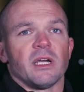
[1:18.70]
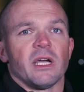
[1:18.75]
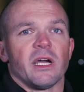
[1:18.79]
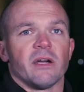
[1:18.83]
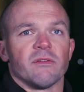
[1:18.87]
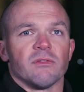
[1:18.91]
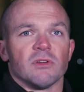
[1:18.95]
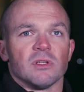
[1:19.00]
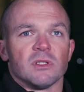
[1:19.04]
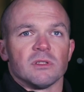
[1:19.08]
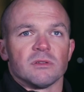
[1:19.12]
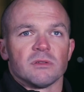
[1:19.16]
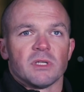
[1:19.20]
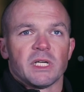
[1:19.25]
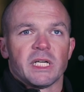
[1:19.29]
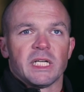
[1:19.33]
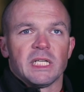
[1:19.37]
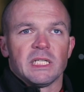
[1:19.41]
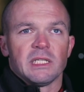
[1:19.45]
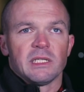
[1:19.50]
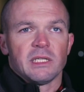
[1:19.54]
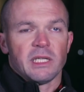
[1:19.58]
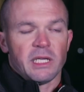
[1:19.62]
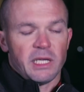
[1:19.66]
ever,
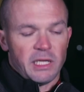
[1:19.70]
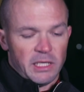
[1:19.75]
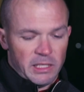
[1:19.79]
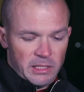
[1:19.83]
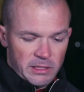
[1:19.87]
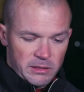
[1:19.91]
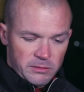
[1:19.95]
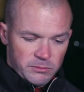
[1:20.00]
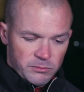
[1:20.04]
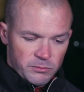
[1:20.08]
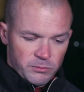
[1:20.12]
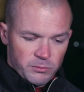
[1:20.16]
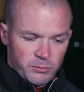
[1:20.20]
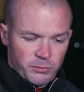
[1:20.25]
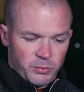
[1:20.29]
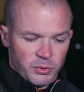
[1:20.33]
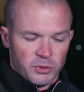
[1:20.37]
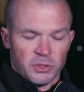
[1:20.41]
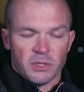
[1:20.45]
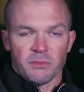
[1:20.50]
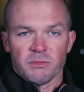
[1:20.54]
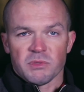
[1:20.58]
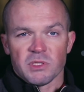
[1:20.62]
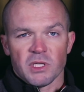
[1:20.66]
right? They
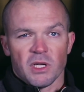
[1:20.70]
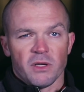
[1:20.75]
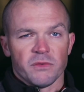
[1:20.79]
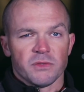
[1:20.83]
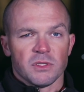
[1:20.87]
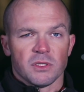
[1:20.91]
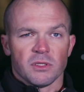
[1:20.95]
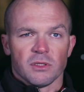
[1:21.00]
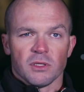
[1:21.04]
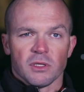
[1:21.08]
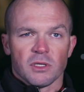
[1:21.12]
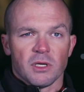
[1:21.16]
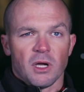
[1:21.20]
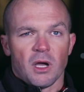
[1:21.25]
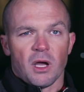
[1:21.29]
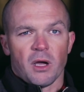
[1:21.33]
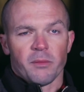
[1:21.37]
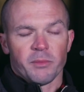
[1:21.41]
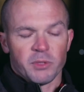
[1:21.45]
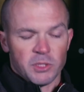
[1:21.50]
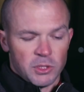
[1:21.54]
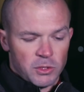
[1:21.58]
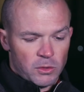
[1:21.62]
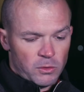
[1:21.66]
put themselves under a
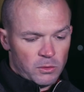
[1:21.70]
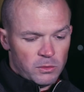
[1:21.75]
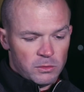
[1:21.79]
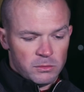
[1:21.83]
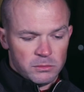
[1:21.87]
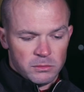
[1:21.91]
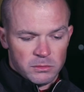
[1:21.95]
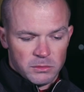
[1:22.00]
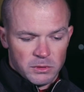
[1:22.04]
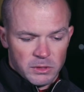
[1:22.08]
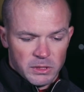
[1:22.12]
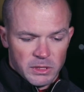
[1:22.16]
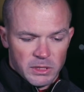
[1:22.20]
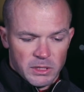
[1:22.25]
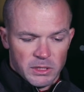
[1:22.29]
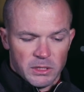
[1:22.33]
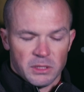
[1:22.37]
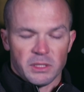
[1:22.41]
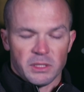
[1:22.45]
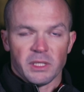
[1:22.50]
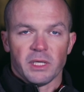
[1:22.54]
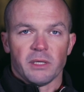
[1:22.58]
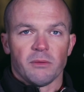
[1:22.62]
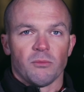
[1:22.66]
common goal.
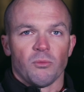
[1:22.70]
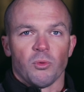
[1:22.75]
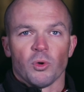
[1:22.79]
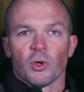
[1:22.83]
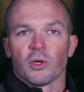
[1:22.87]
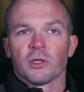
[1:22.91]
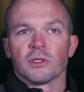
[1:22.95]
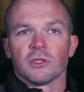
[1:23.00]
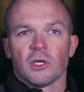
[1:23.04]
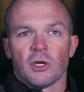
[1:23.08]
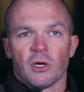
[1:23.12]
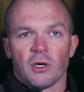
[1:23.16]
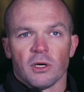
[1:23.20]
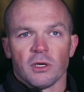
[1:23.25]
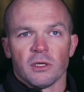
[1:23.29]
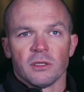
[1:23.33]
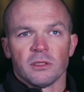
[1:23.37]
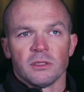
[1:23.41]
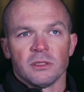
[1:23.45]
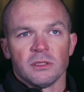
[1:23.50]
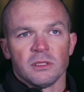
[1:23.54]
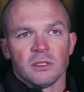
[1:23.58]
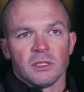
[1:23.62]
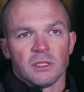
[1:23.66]
They worked
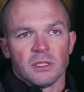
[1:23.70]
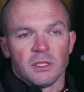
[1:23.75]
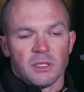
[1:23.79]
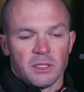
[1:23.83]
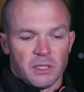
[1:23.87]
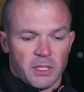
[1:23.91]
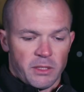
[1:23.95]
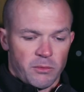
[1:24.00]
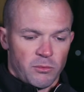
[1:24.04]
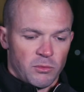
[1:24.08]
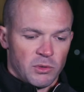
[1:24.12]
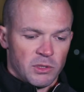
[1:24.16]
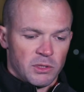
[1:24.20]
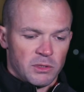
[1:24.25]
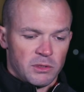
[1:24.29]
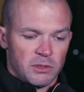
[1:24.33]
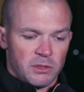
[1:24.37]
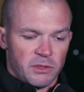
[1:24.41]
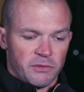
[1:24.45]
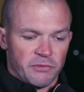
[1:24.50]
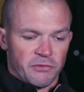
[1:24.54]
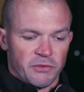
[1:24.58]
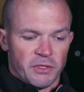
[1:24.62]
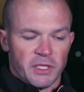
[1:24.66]
hard. They weren't
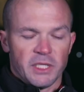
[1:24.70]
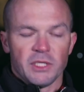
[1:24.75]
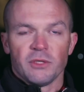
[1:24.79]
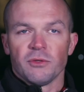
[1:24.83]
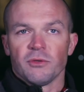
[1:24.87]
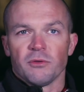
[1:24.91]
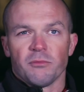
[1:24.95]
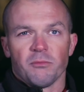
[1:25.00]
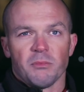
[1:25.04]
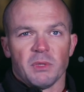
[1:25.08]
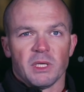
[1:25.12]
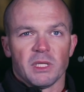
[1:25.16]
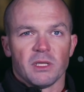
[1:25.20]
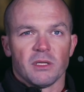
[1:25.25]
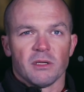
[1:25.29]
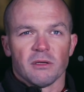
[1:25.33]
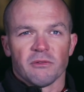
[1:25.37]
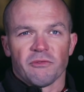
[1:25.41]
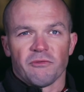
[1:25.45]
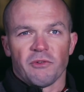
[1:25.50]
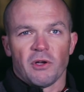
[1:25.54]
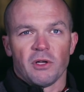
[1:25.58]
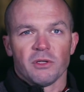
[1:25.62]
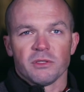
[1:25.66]
afraid to admit
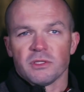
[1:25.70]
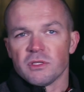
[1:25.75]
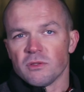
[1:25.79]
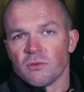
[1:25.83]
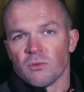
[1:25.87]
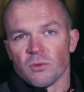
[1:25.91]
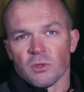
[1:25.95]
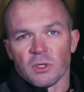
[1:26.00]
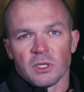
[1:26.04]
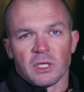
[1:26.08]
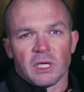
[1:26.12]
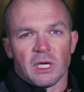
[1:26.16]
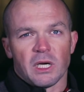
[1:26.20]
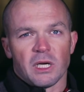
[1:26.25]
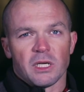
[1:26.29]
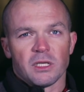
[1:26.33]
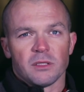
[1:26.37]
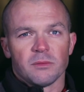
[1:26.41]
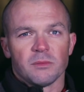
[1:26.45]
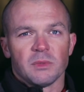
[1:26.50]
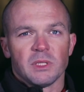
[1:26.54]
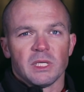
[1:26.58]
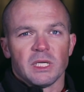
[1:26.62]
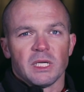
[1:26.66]
their faults and work on
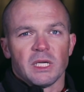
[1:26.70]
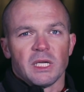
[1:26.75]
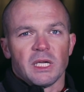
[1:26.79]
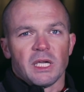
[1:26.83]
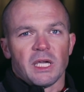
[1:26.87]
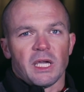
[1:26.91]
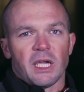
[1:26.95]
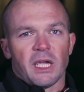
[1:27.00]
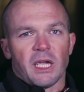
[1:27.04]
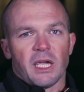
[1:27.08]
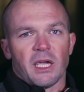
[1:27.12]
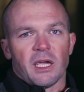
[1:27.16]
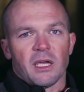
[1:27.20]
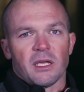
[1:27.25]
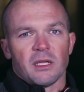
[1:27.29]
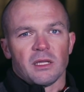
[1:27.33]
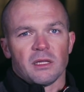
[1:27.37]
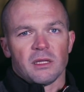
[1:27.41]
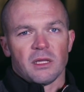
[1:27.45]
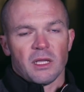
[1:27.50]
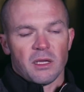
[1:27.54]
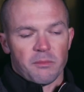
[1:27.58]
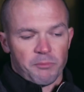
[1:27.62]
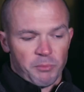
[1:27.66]
them.
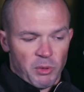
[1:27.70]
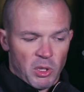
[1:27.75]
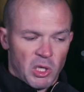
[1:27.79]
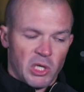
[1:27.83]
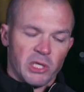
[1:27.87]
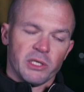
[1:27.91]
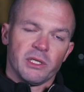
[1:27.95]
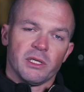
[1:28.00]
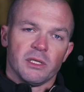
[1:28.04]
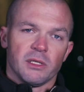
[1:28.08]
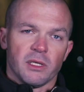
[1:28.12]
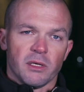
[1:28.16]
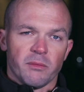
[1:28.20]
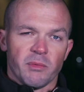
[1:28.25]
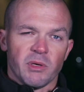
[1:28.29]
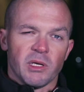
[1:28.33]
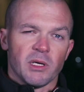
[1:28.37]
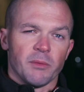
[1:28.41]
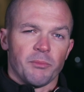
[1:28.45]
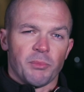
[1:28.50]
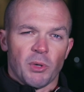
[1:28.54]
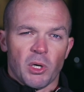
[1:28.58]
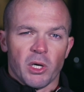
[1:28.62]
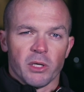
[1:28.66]
And they bonded. They
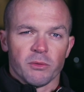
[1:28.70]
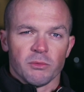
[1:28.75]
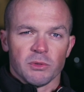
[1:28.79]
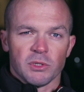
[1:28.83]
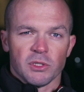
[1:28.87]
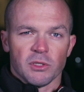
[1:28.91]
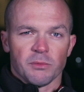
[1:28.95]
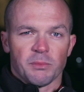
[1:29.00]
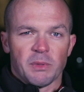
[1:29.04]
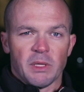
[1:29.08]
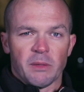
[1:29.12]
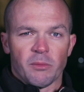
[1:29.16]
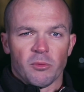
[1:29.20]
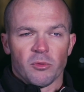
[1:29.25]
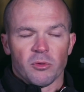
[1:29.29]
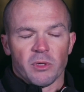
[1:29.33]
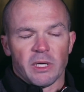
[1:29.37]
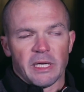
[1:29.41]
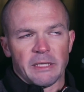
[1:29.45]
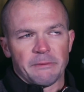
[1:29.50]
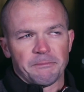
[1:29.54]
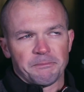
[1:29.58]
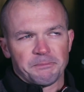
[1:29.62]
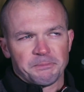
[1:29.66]
made a bond with their people,
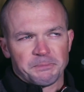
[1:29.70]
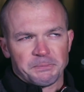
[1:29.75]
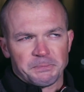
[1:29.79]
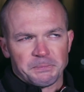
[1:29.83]
right?